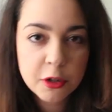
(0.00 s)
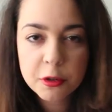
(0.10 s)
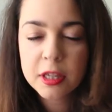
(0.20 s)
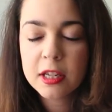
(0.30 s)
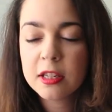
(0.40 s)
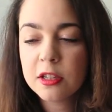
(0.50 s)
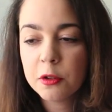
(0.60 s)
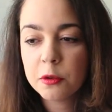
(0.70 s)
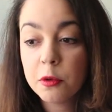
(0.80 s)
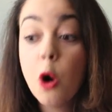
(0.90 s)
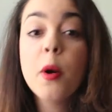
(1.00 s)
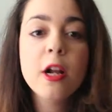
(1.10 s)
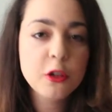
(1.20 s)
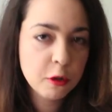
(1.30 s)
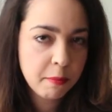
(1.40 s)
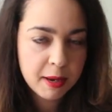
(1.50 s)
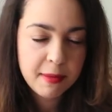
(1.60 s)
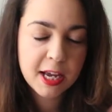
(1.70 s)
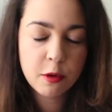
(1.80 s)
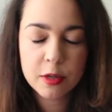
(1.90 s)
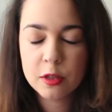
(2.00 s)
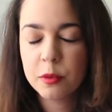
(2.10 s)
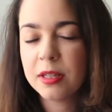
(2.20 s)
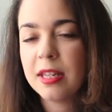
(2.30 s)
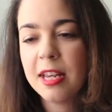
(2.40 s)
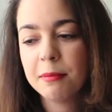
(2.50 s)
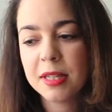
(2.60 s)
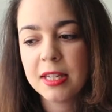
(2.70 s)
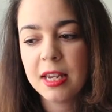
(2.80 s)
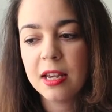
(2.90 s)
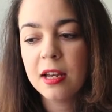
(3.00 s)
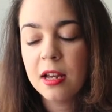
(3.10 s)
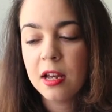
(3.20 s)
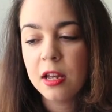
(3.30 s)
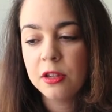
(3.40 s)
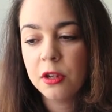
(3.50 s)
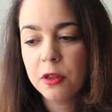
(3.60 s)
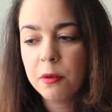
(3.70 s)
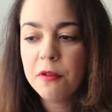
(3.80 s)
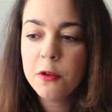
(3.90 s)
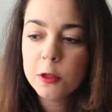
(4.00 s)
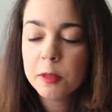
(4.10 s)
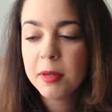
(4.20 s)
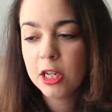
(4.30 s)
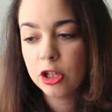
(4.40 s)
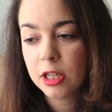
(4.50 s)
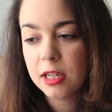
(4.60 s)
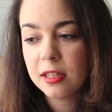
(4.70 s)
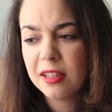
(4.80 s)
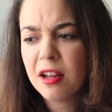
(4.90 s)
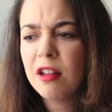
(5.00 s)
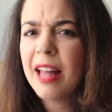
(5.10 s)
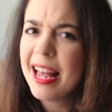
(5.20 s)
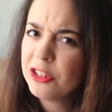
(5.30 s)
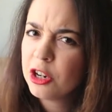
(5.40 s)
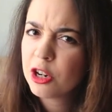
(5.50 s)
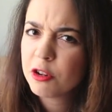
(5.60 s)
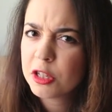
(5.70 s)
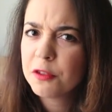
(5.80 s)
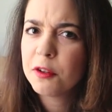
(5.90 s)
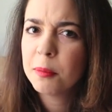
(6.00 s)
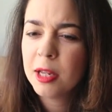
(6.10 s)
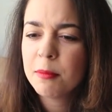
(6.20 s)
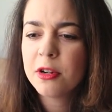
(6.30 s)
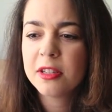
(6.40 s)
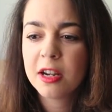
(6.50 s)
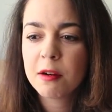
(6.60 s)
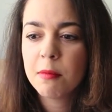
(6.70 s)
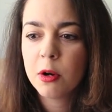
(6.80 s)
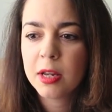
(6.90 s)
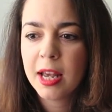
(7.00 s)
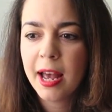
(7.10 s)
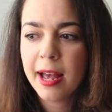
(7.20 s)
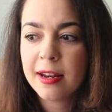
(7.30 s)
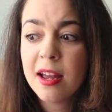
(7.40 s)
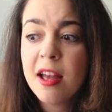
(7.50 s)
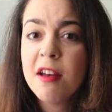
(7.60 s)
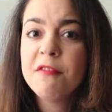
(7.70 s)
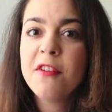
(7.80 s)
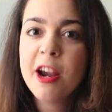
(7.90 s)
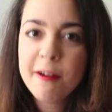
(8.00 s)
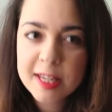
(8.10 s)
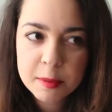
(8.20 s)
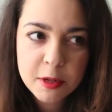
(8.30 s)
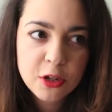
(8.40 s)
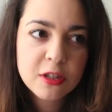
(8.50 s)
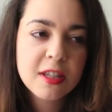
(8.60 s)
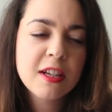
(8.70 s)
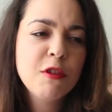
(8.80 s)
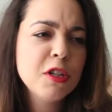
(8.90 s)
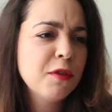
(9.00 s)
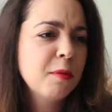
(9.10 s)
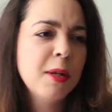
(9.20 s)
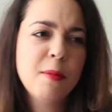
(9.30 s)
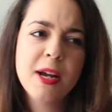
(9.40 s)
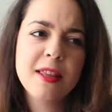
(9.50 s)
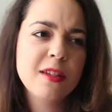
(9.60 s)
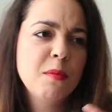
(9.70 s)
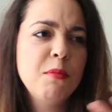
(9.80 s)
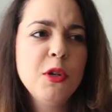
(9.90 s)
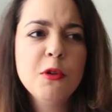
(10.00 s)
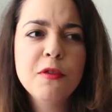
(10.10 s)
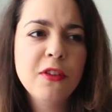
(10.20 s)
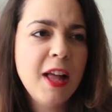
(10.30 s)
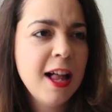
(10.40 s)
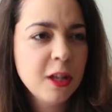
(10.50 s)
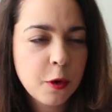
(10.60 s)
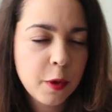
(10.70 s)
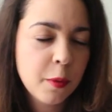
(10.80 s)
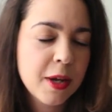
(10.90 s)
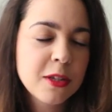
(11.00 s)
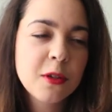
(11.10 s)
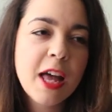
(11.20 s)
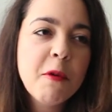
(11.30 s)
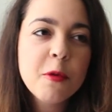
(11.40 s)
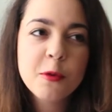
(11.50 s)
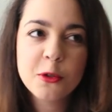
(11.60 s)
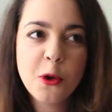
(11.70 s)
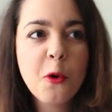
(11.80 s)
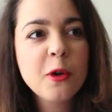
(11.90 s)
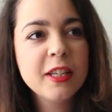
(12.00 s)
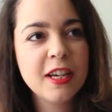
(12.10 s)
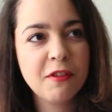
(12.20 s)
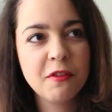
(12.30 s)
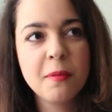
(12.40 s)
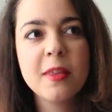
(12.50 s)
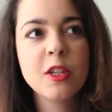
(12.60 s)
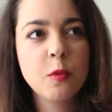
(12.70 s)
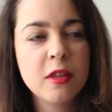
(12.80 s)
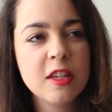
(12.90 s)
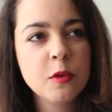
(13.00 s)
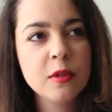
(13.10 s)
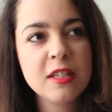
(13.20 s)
oh, and also Ben Mankiewicz was the MC. So there were a few speeches. Last year, Christopher Plummer's ceremony had various speeches, and Christopher Plummer had this beautiful, eloquent one. So that one was totally different from this one. This